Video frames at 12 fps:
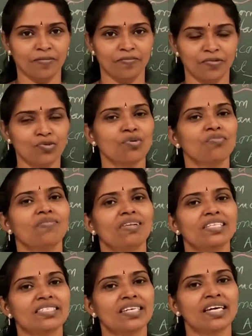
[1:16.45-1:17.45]
So, we will
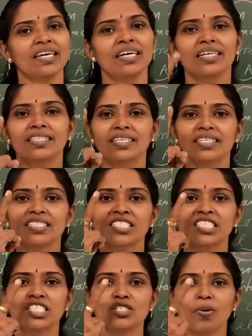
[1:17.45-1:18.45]
say there
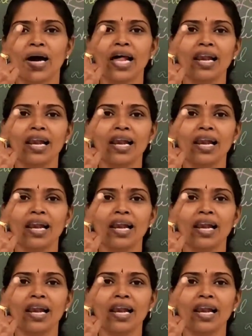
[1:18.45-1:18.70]
is dual